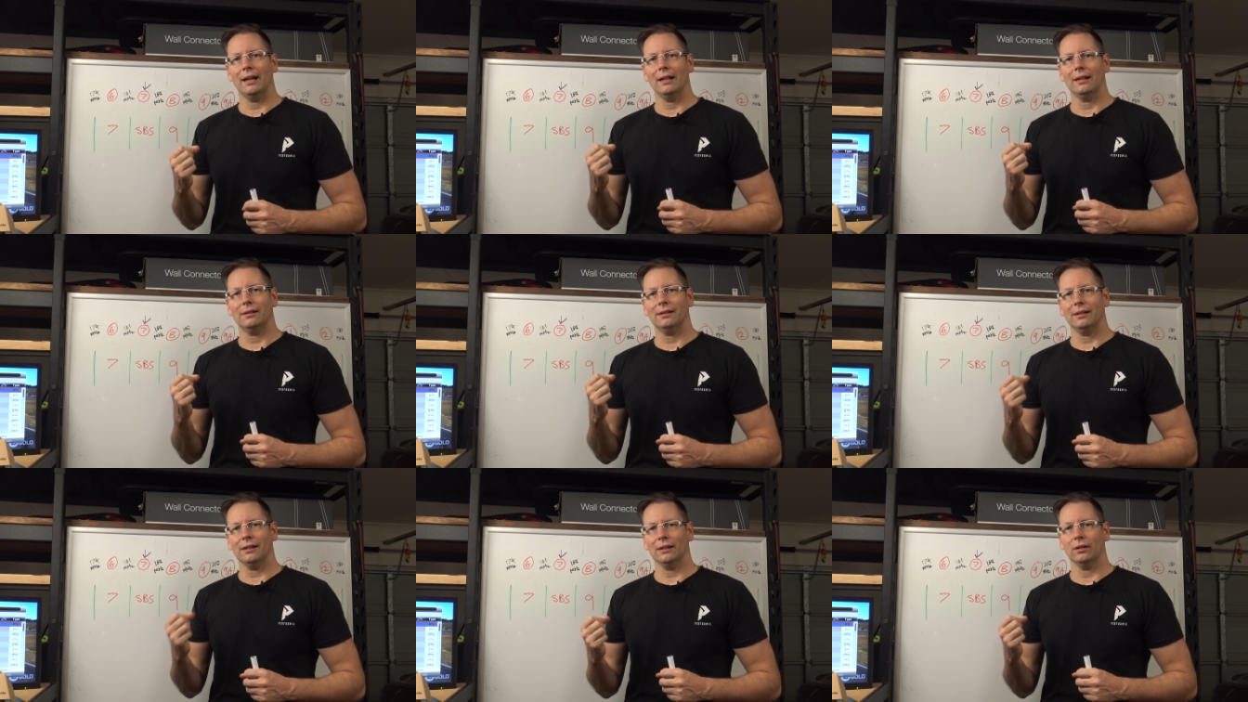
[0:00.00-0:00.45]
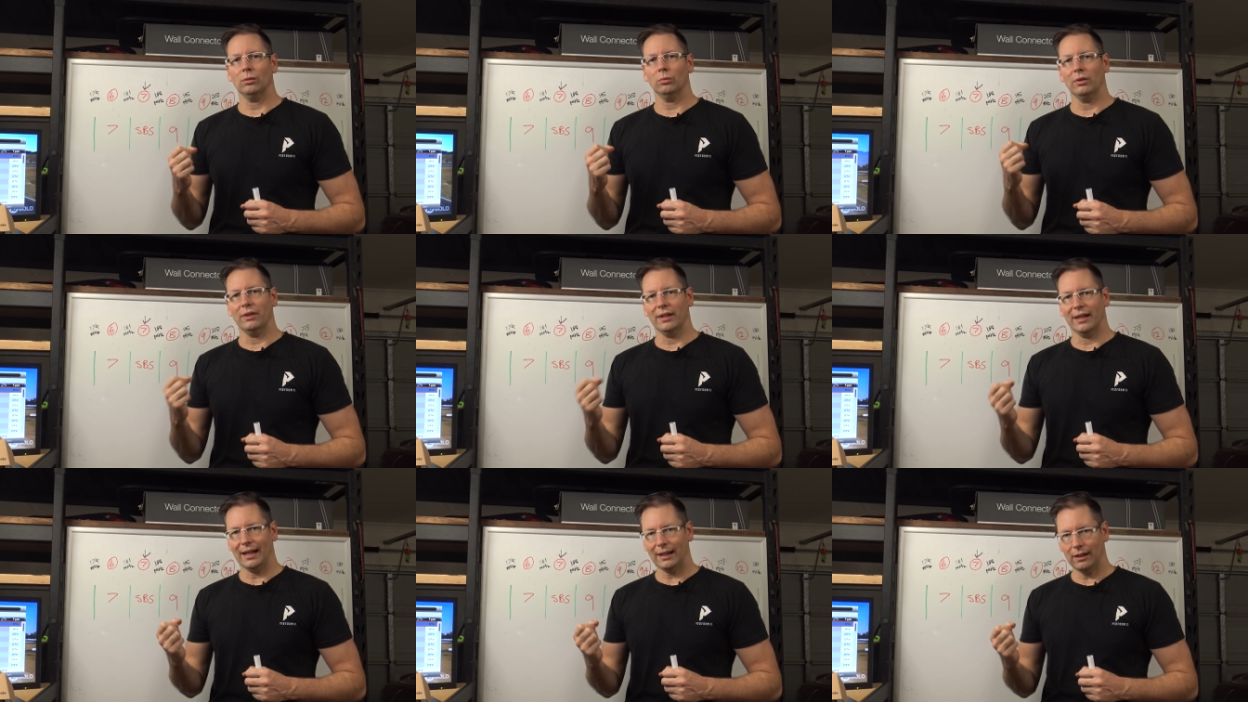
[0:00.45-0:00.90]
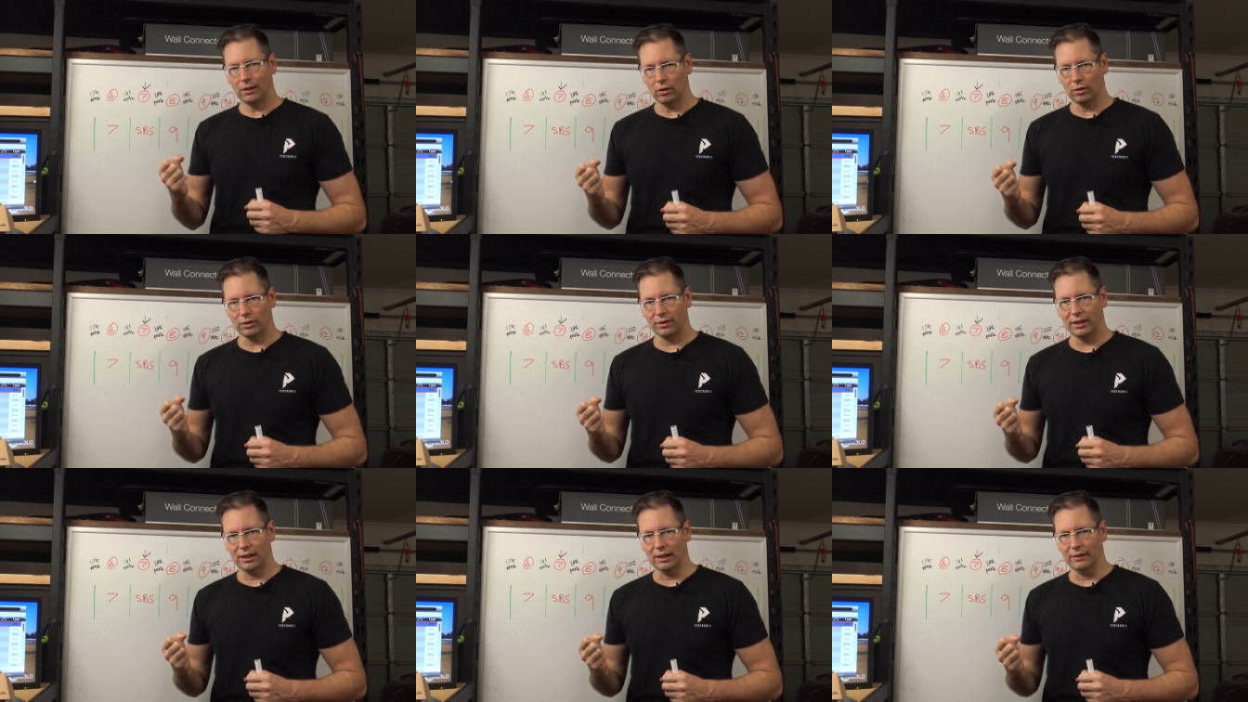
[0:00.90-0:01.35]
a signal with the
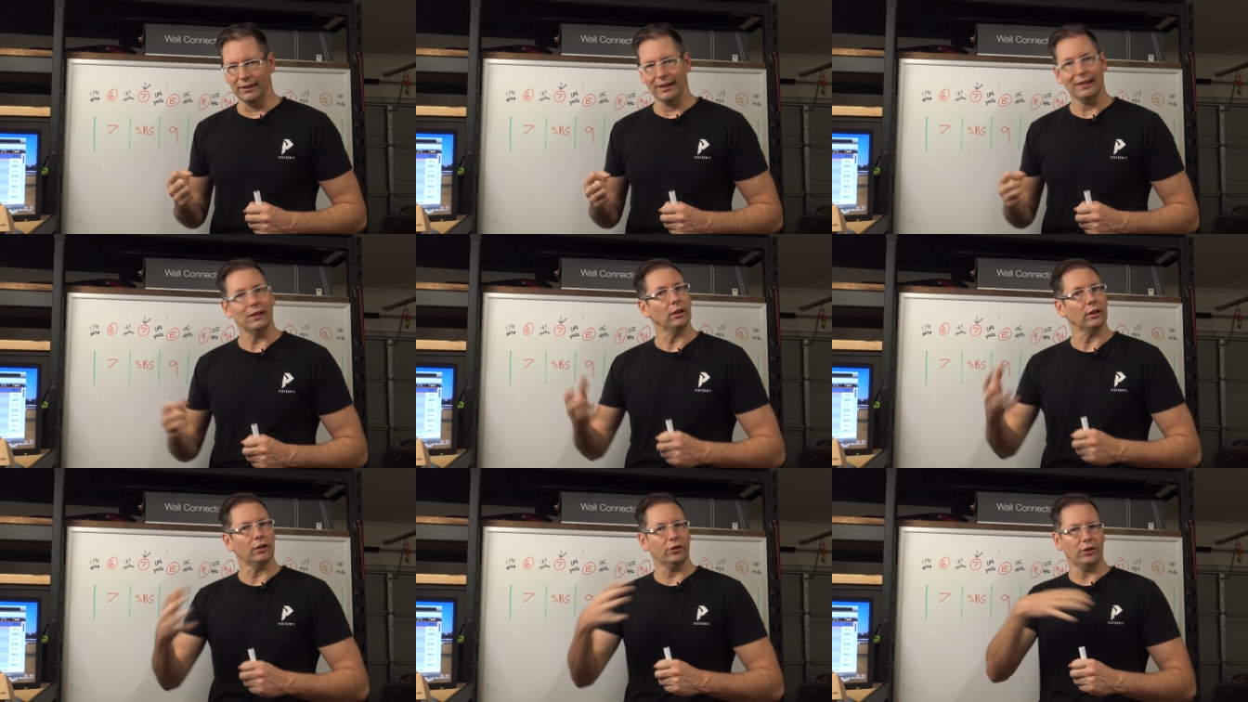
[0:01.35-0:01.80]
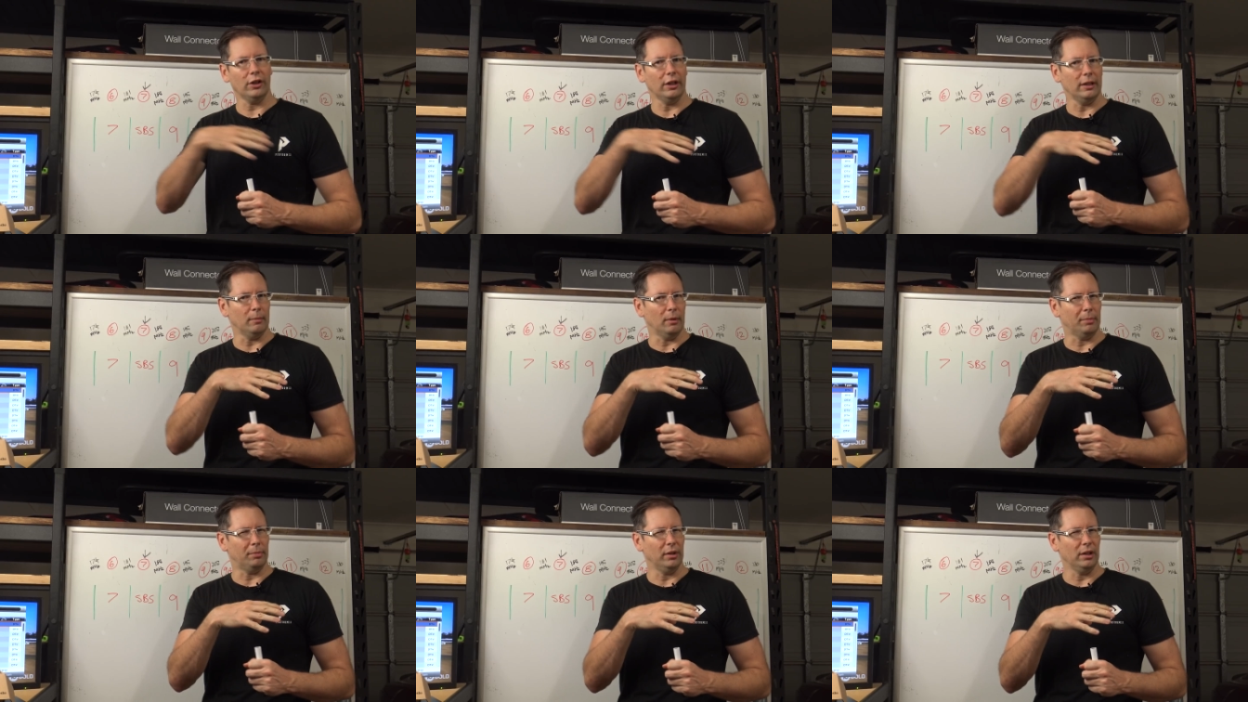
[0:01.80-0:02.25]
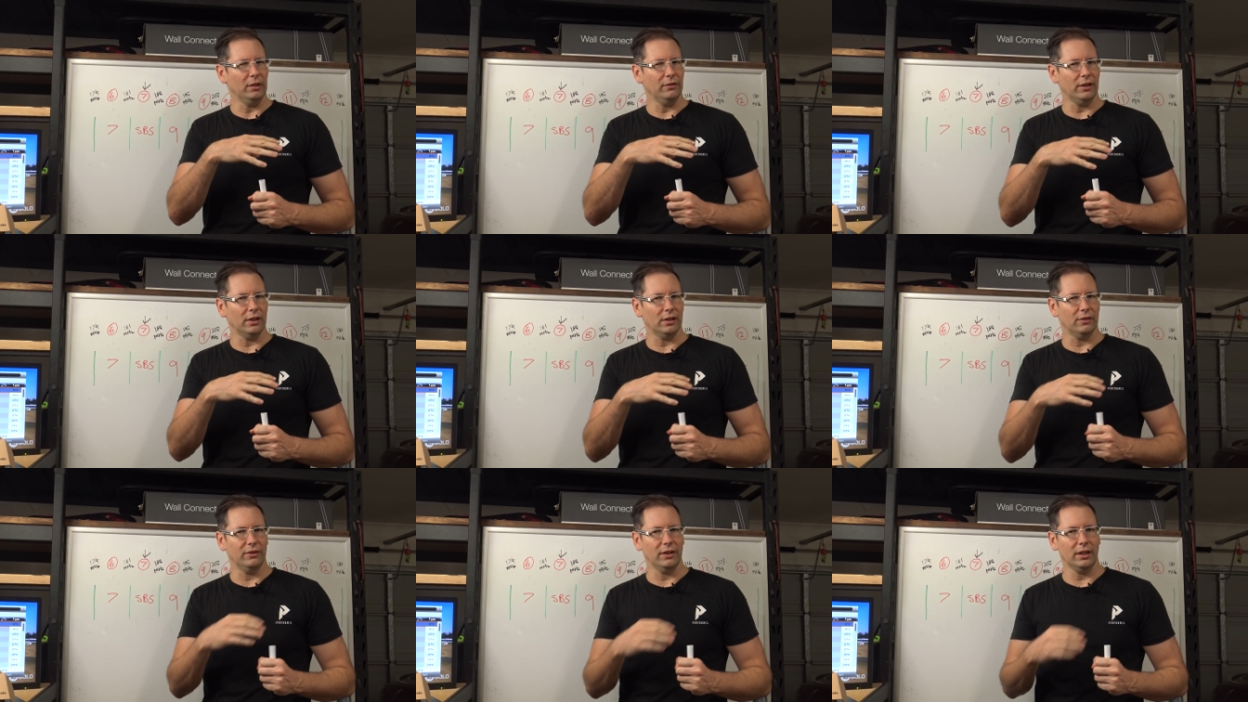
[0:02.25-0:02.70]
analog T V, like I showed in my
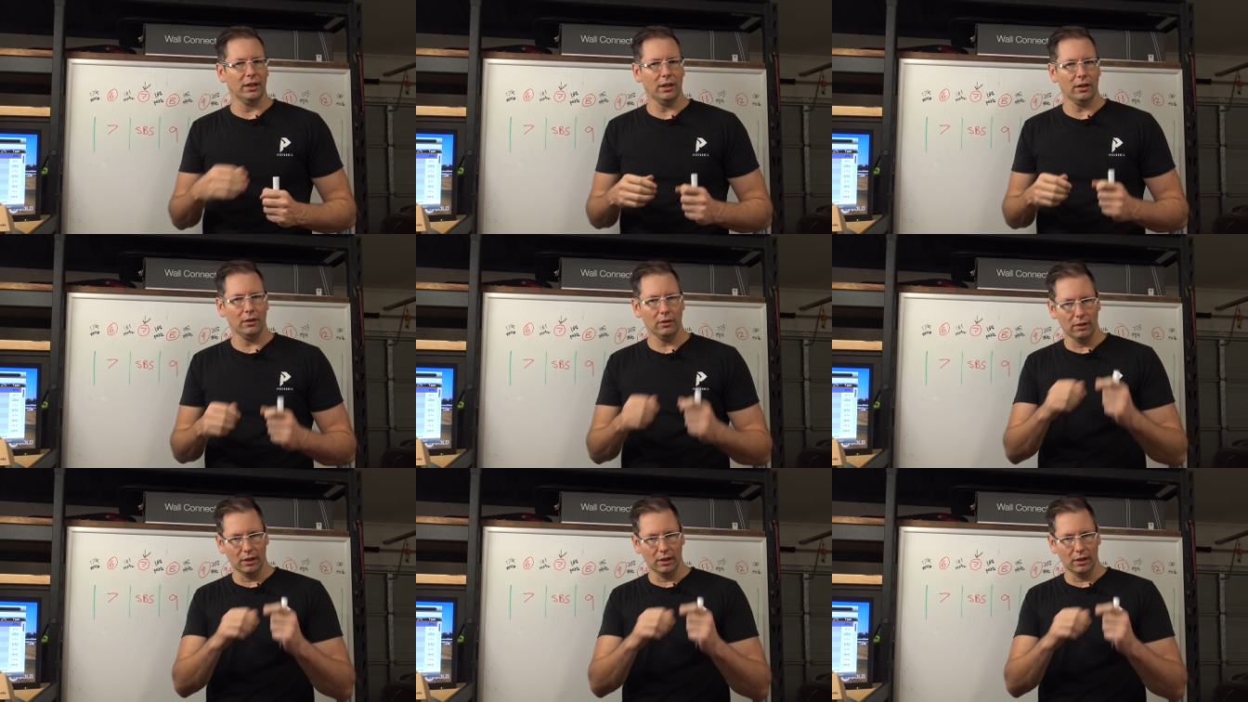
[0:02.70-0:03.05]
previous video,